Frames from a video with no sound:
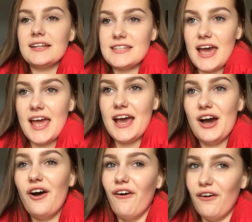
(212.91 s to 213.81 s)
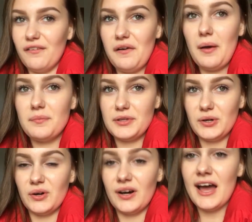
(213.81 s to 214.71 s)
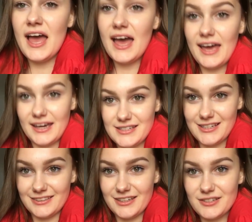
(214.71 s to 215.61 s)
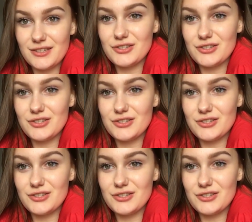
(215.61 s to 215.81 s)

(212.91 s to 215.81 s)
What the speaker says: day of pure hecticness.